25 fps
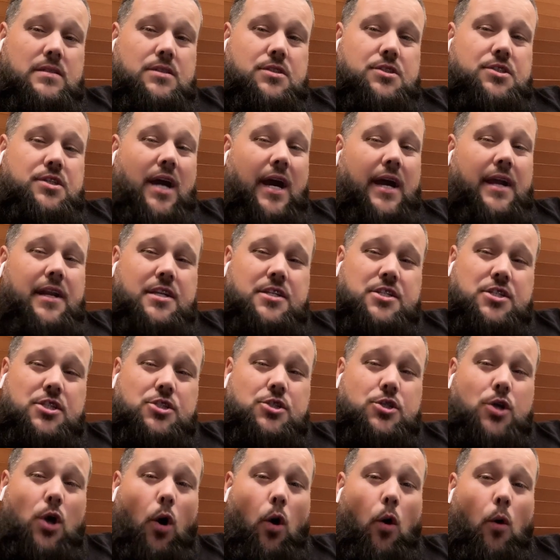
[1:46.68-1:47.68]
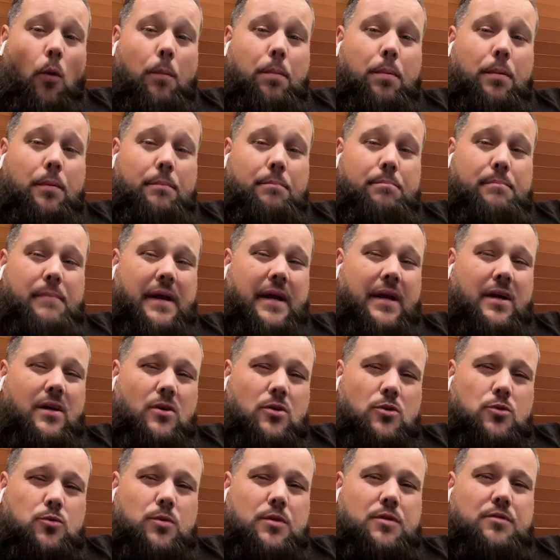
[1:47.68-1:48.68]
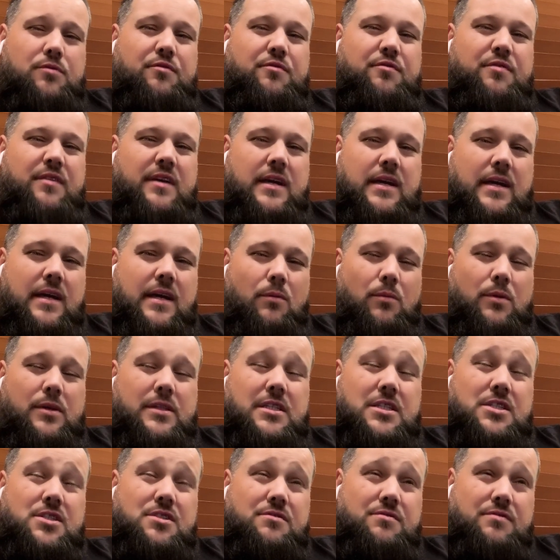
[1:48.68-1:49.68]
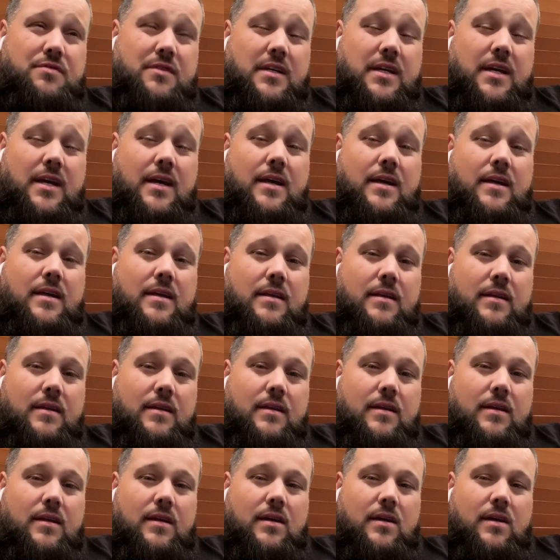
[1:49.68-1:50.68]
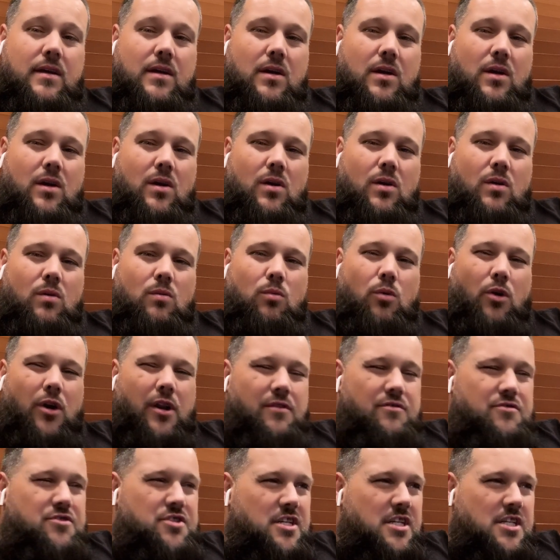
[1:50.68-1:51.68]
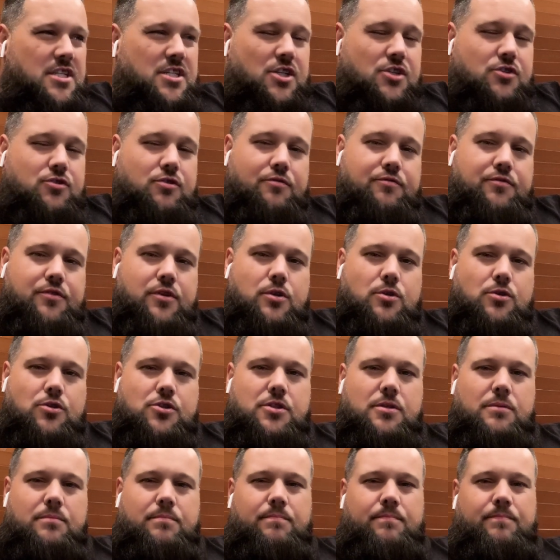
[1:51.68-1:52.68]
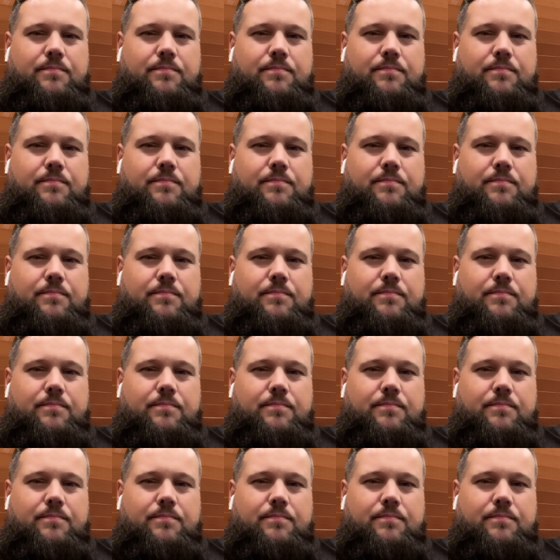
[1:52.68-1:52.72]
Jairus' hope mingled with his fear. What if Jesus refused him?